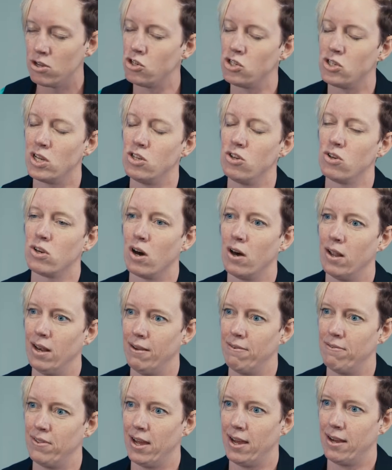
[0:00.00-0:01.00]
She said, you can't
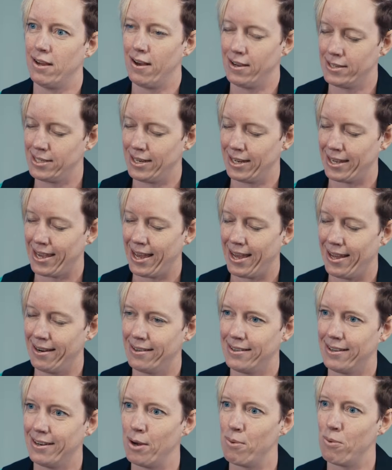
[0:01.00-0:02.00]
lift that. I said, I
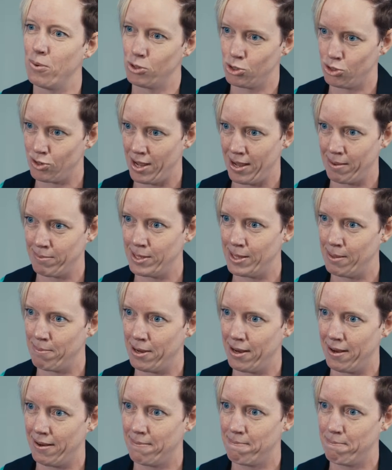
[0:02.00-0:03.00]
can. And I walked straight up to the
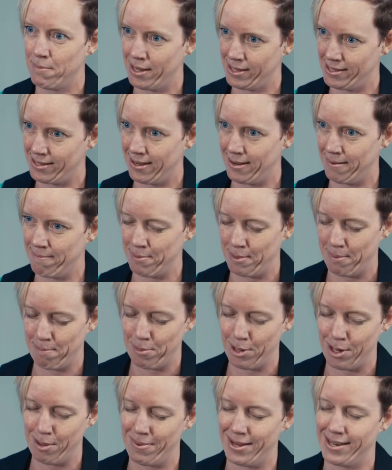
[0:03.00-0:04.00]
bar, picked it up and
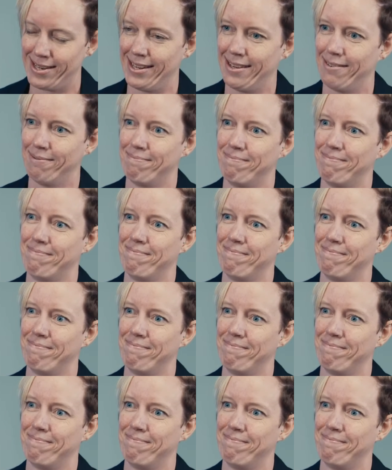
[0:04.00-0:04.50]
put it back down.